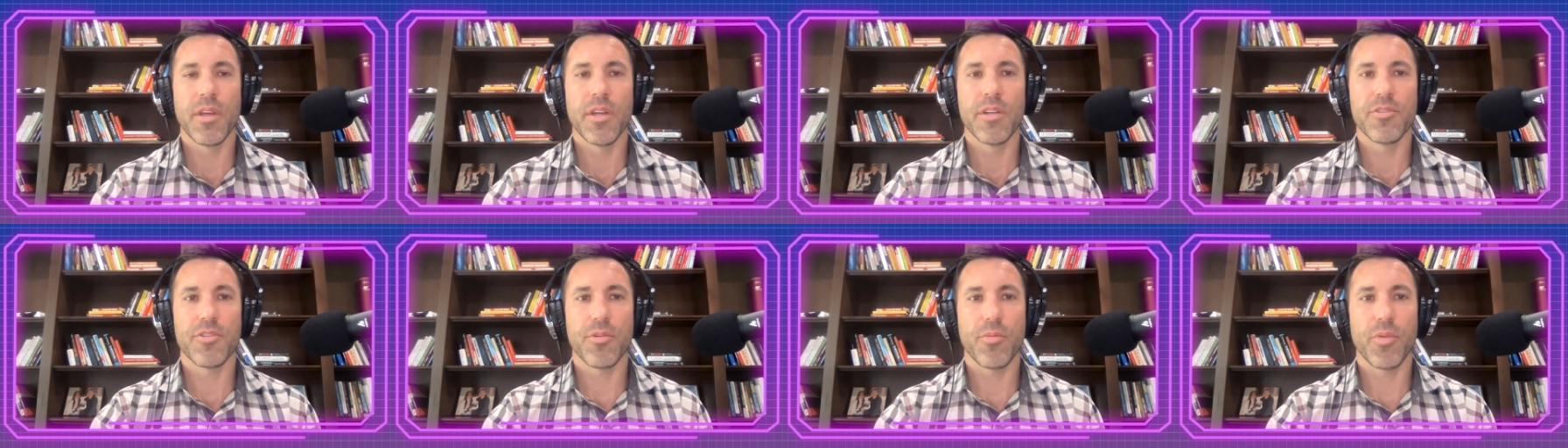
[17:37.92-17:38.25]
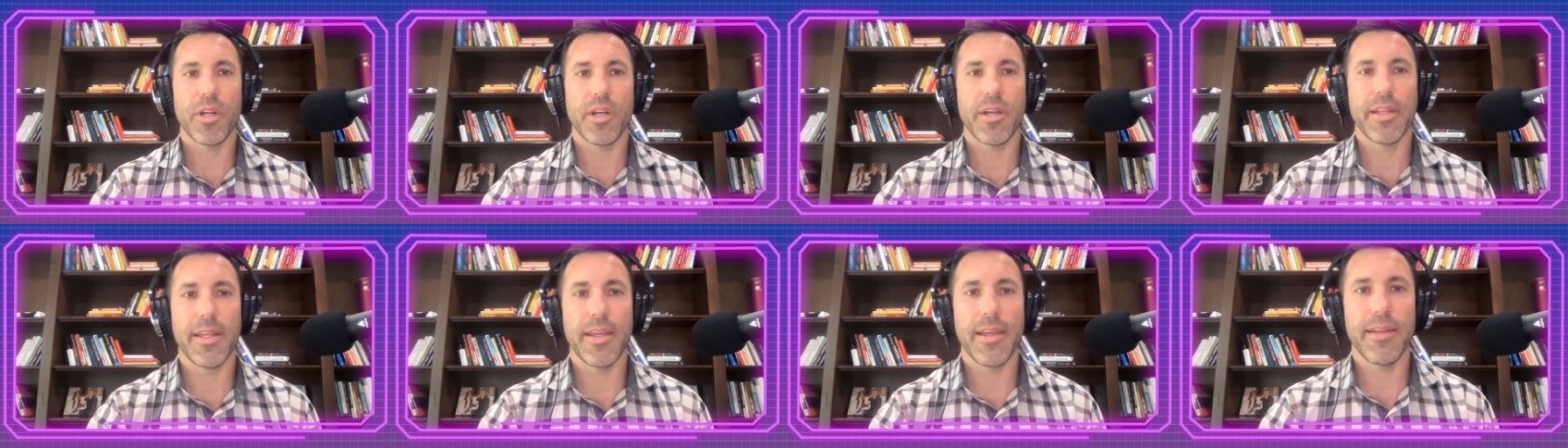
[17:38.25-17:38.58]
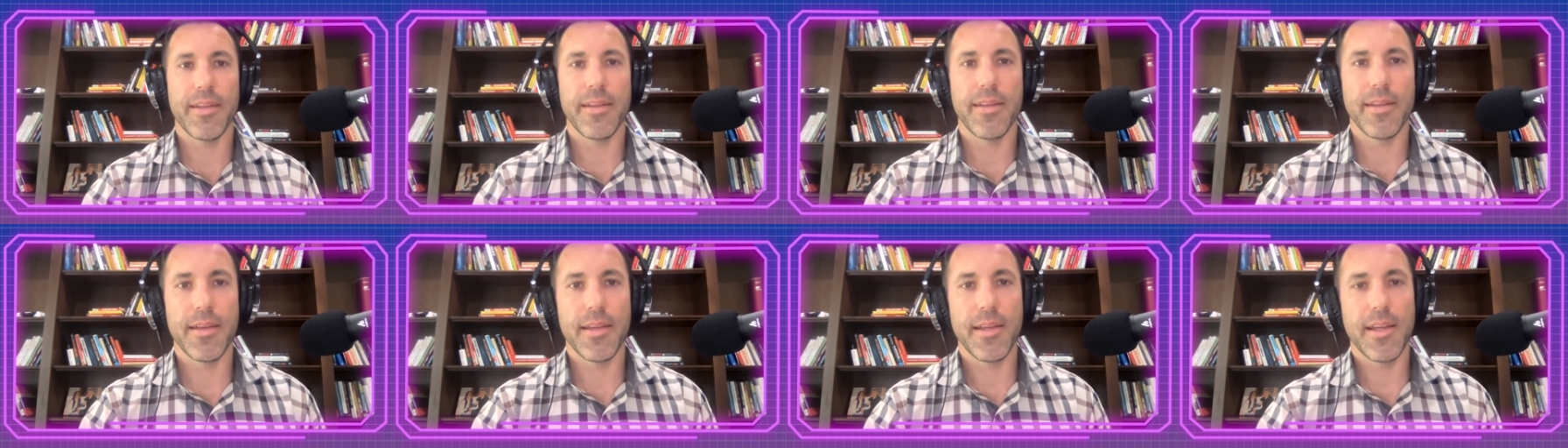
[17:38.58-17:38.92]
so what i
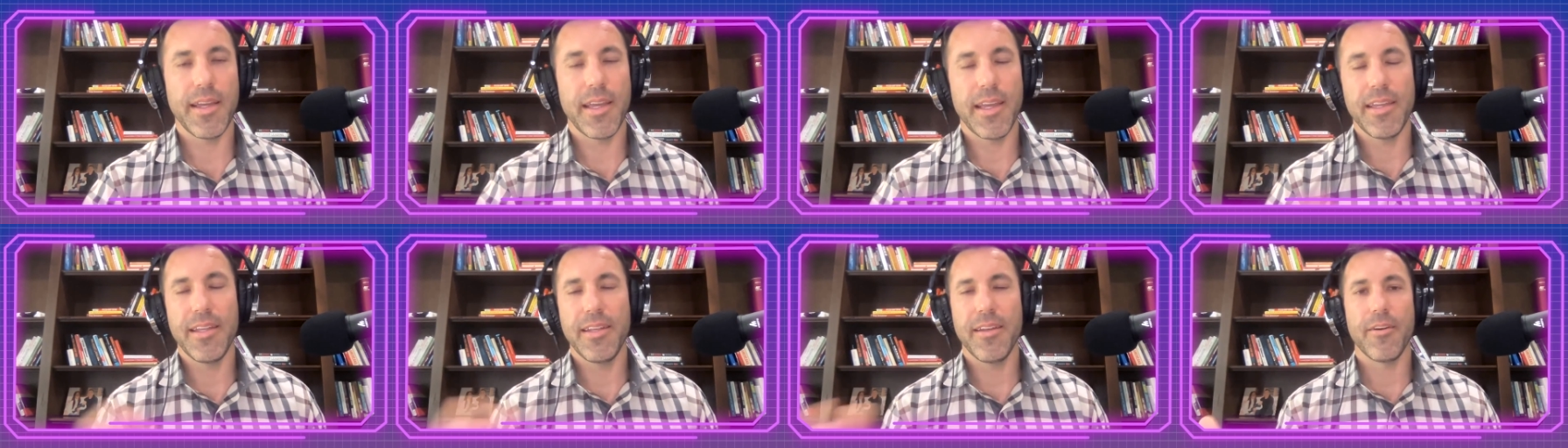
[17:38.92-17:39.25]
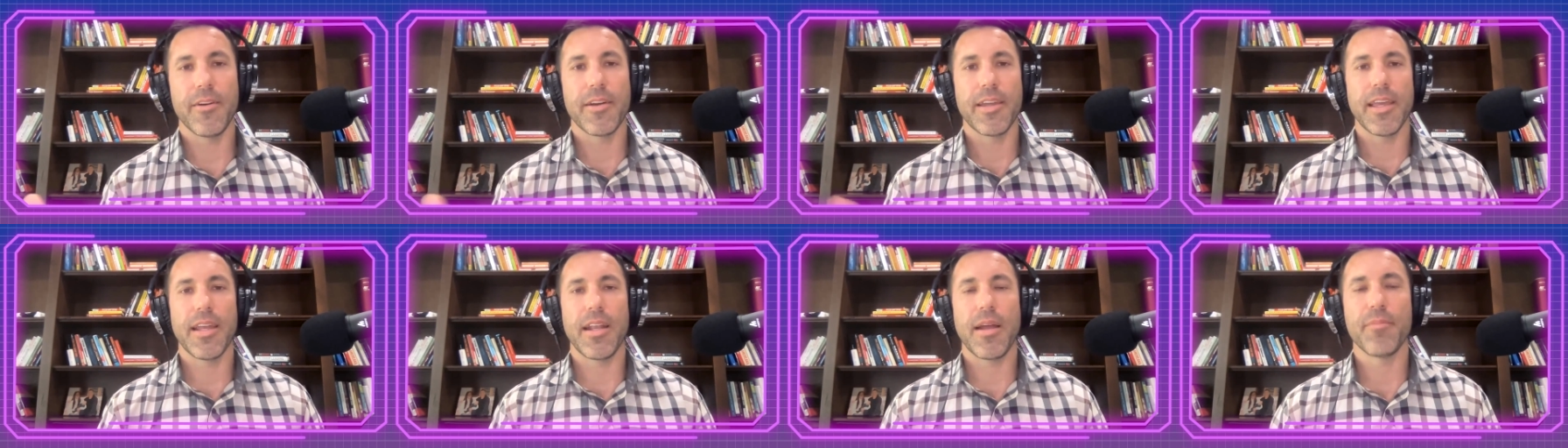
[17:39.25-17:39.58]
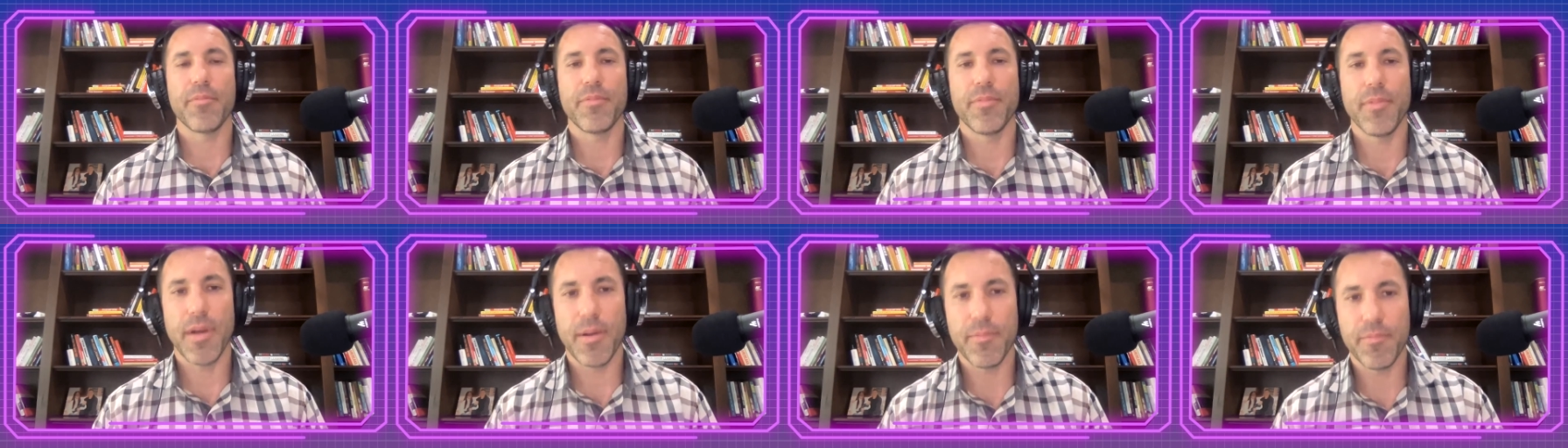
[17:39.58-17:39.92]
did eh, you know again i'm